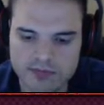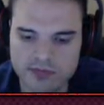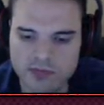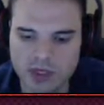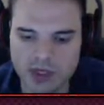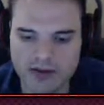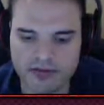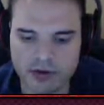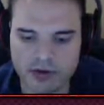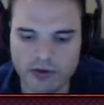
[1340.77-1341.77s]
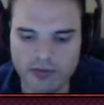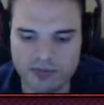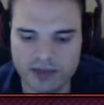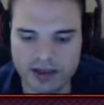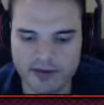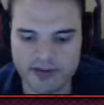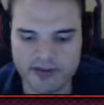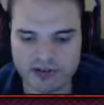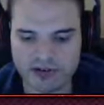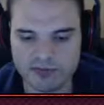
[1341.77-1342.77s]
Okay, so yeah,
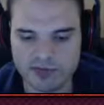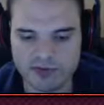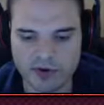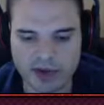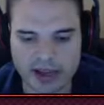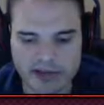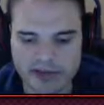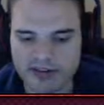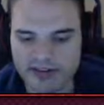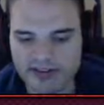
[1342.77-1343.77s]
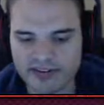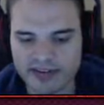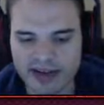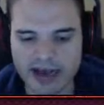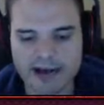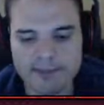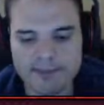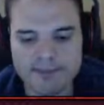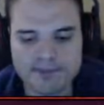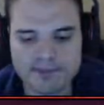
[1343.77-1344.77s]
essentially we've got a useless
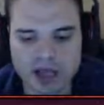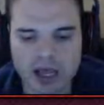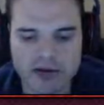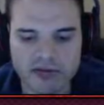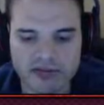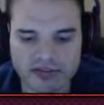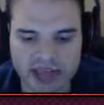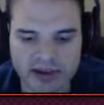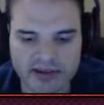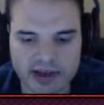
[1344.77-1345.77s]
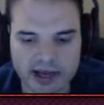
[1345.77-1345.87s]
Kangaskhan.